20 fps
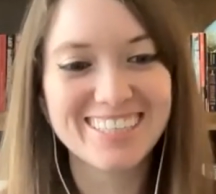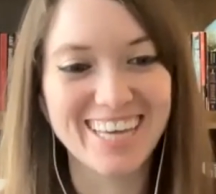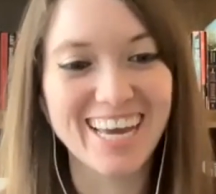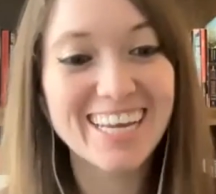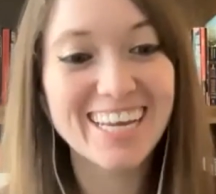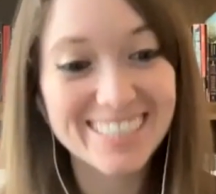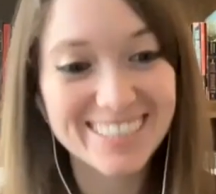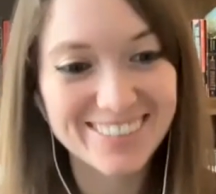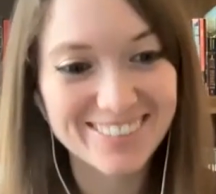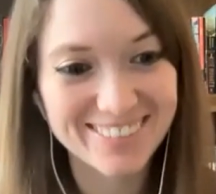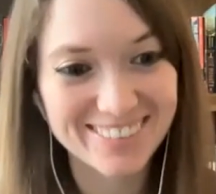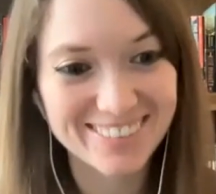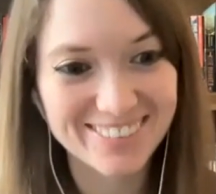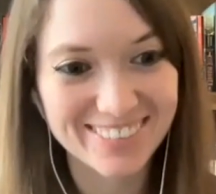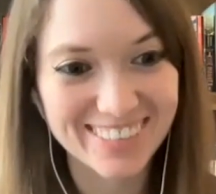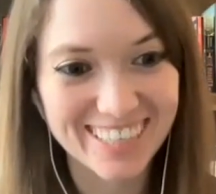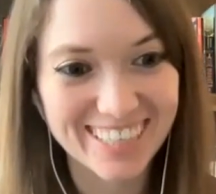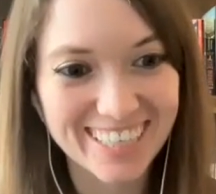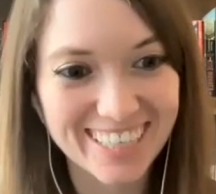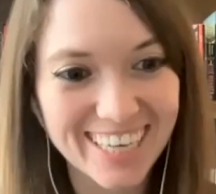
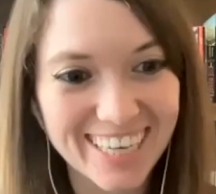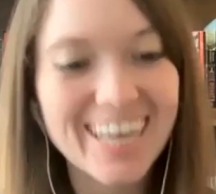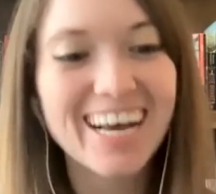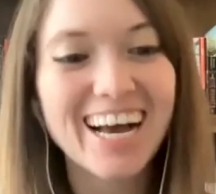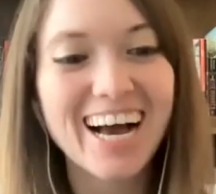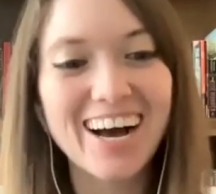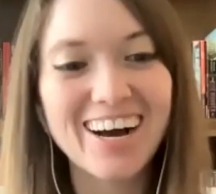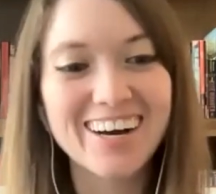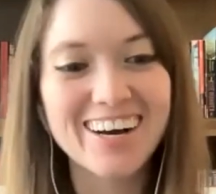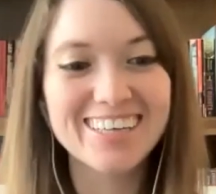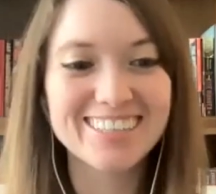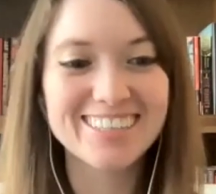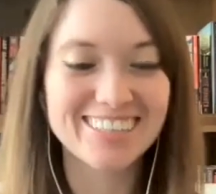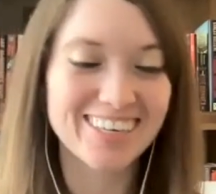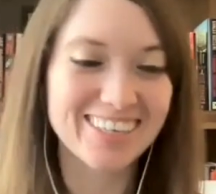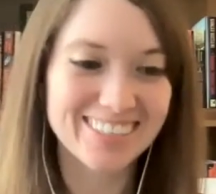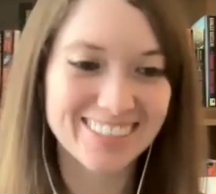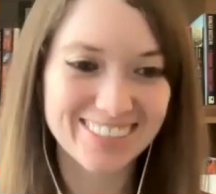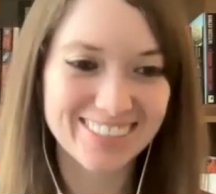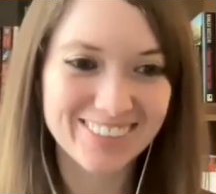tentatively. It's
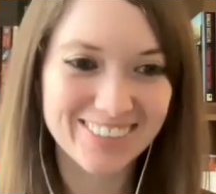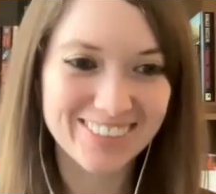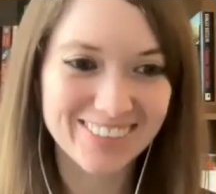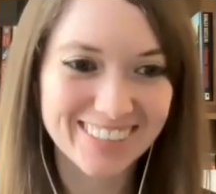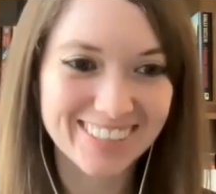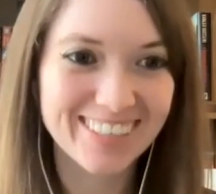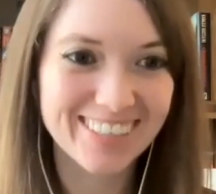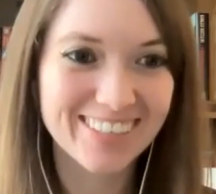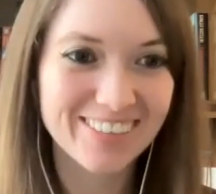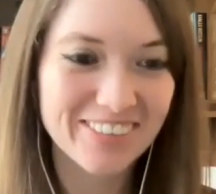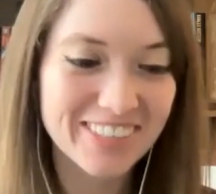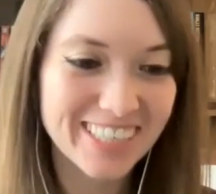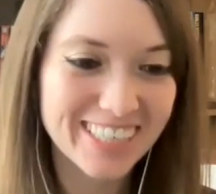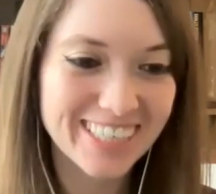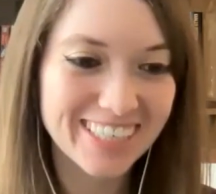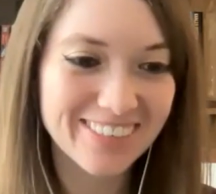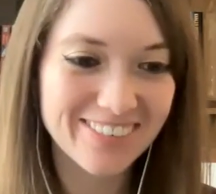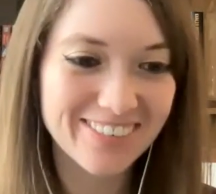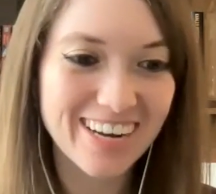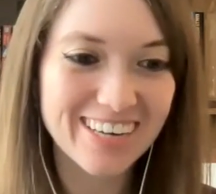also the
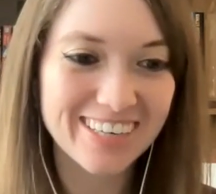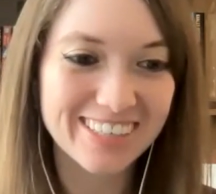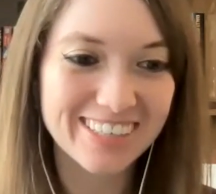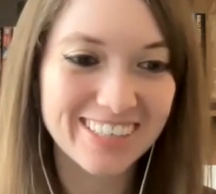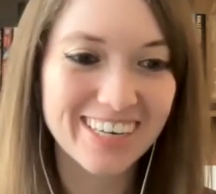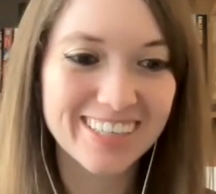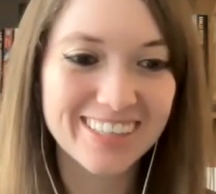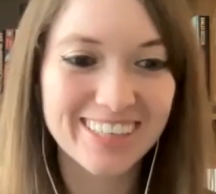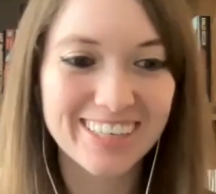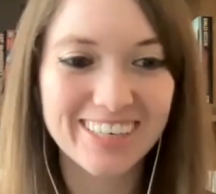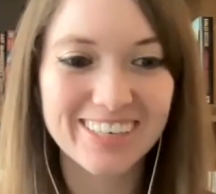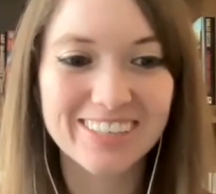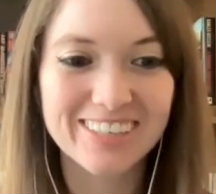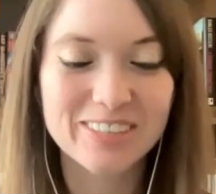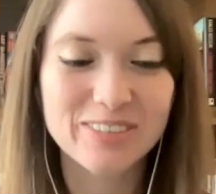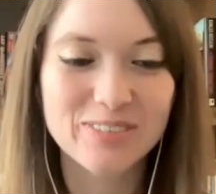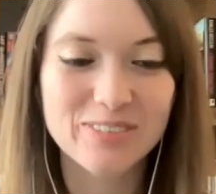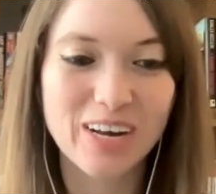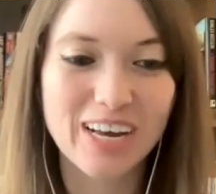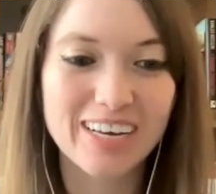Quotidian Writer on there
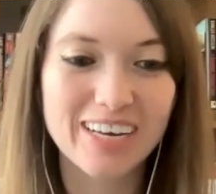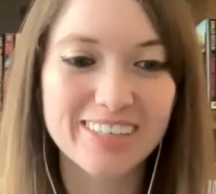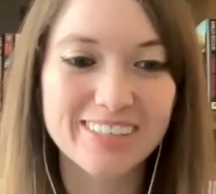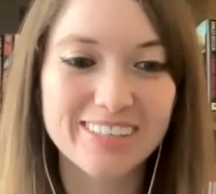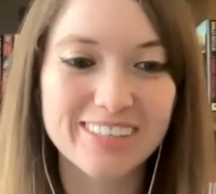as well.